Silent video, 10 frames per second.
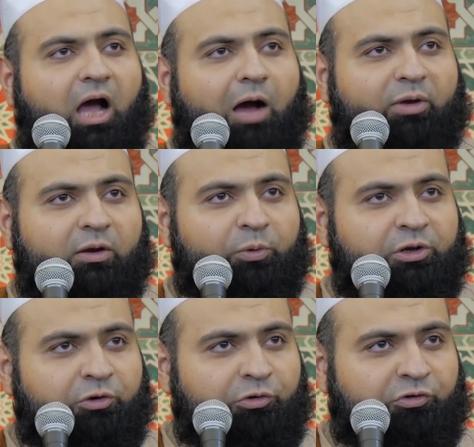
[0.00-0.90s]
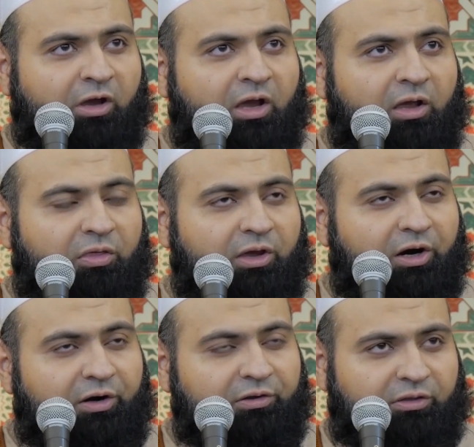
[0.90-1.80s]
How can we use the
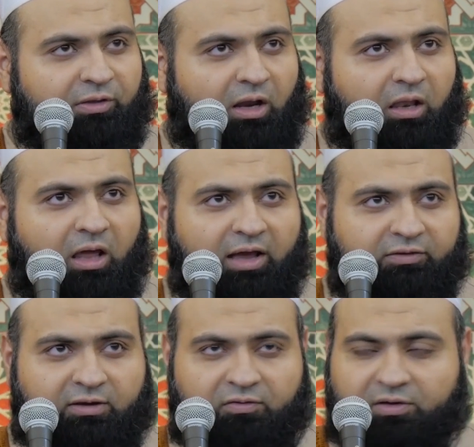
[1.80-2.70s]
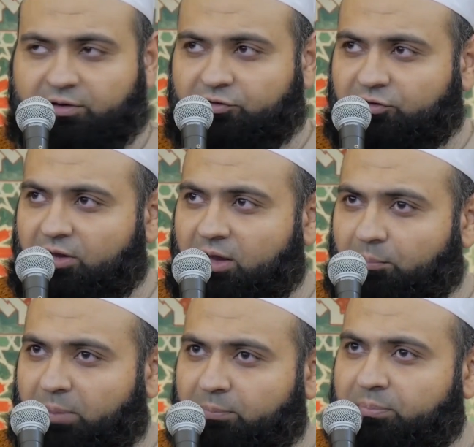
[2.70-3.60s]
earth that Allah has given us
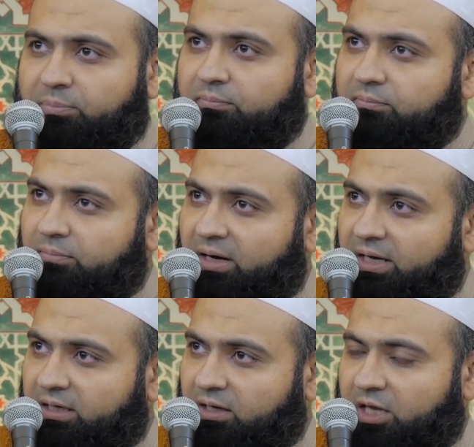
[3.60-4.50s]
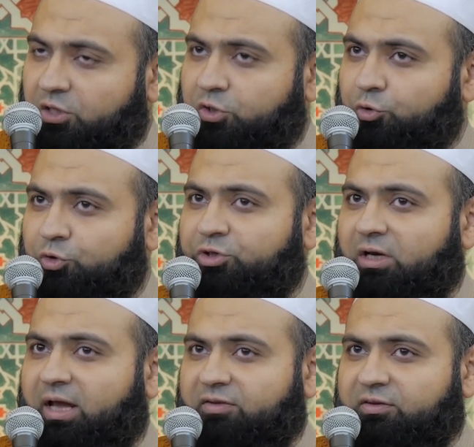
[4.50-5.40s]
by
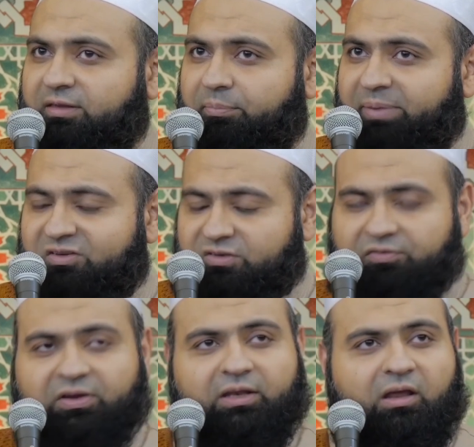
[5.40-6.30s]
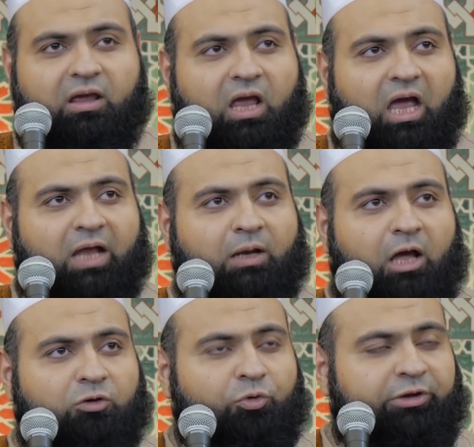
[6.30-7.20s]
utilizing the best of it and
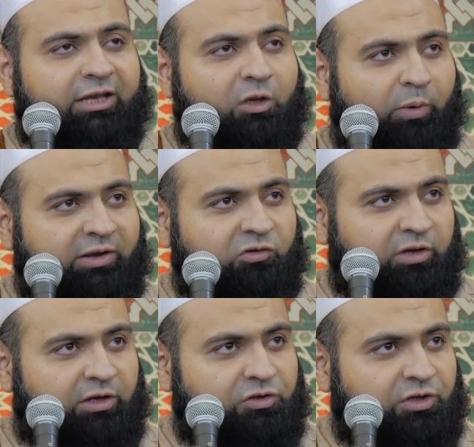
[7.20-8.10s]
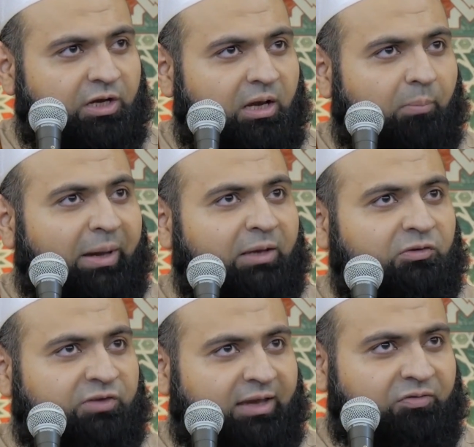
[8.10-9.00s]
not doing any wastage, by
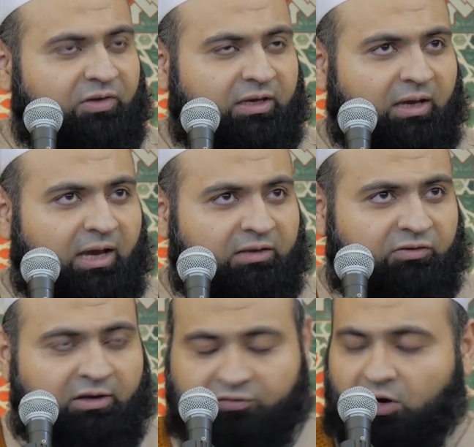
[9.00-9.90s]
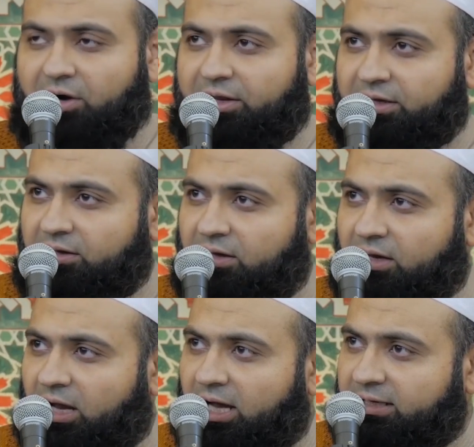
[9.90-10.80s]
saving and safeguarding
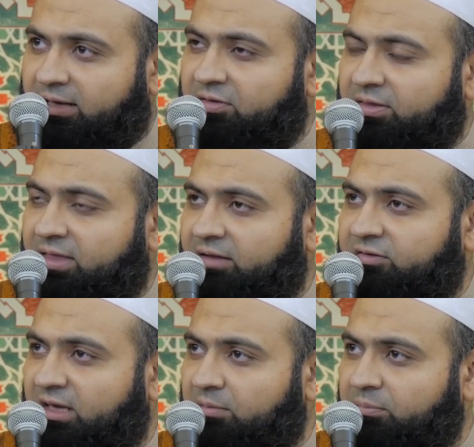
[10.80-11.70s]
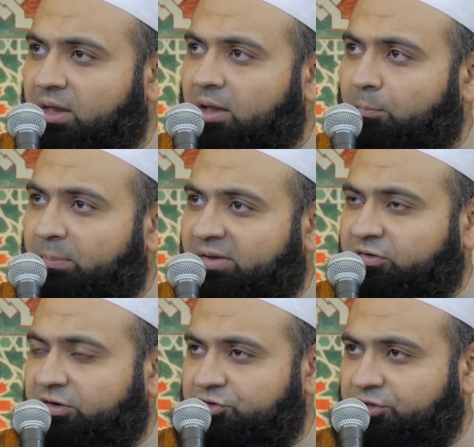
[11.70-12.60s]
and giving that same
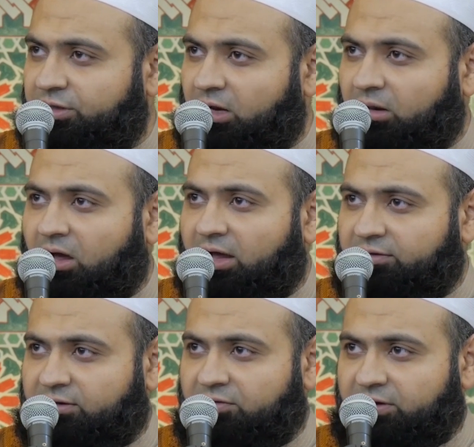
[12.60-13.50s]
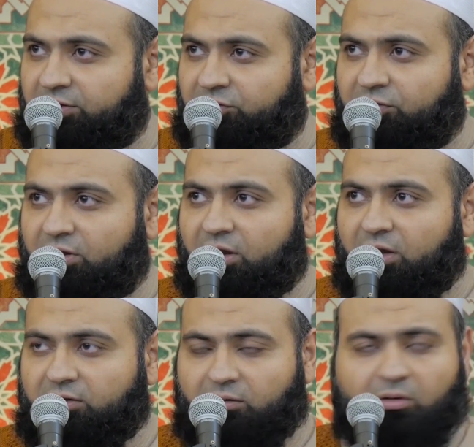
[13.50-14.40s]
message that Allah has given us
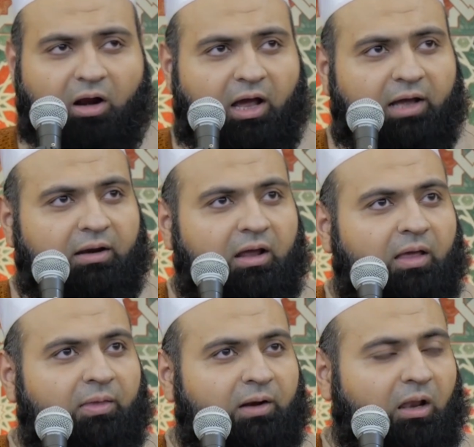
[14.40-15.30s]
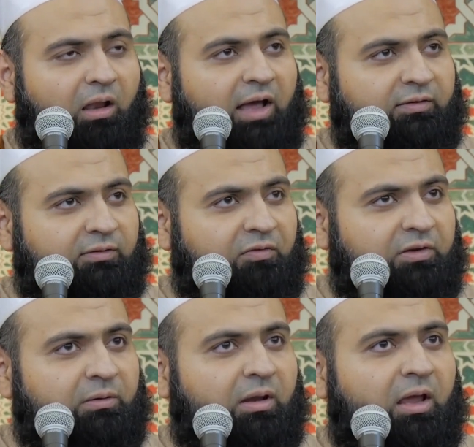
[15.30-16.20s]
in the Quran, that Allah has
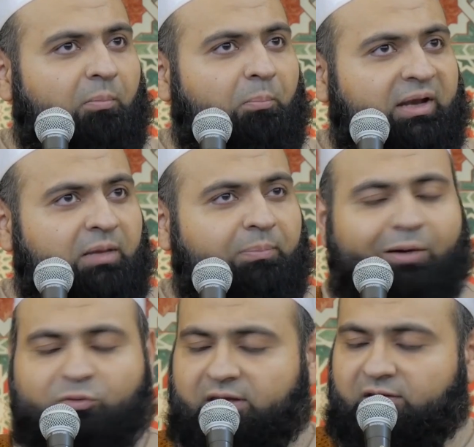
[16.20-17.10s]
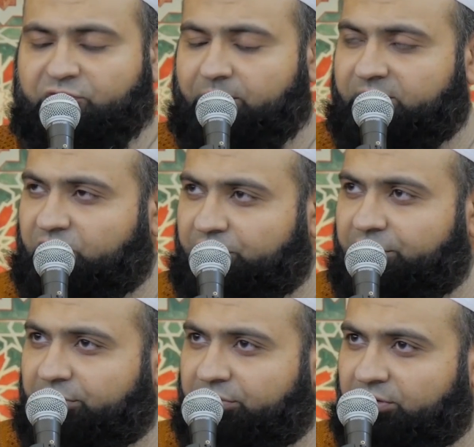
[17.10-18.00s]
given many bounties from this
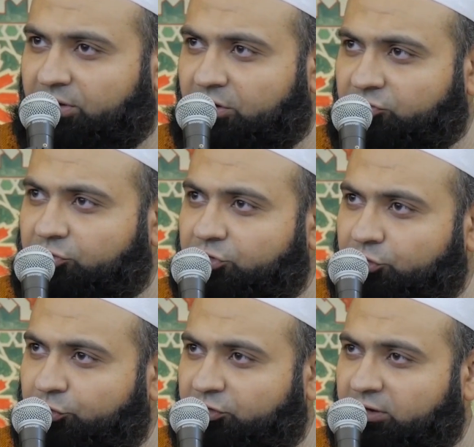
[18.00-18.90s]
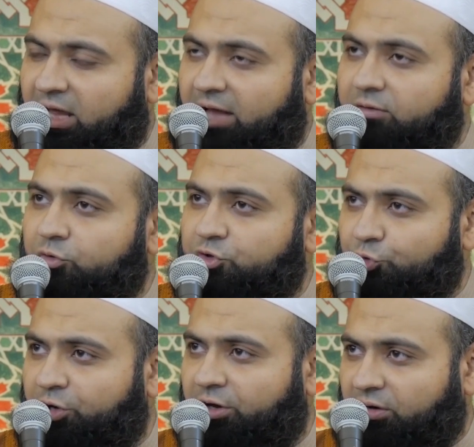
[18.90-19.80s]
earth. So use it and do
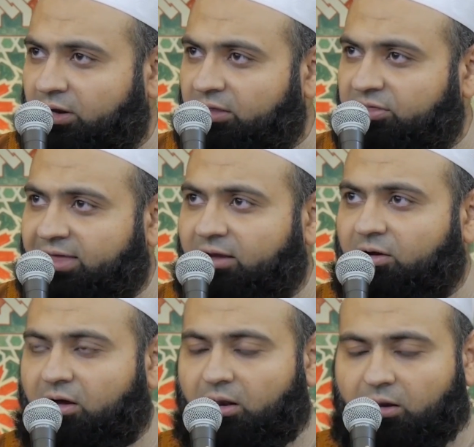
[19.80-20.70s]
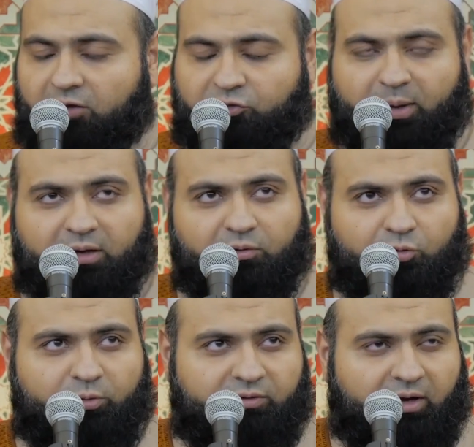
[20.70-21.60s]
shukr. Thank Allah
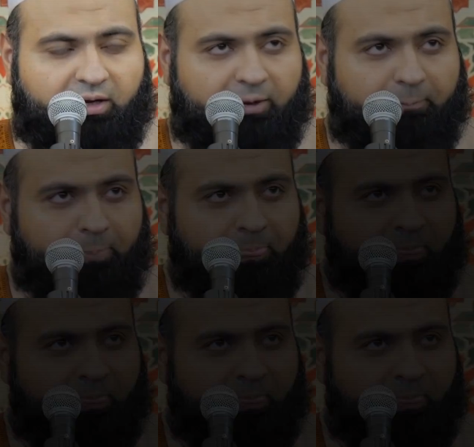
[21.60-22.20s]
subhanahu wa ta'ala.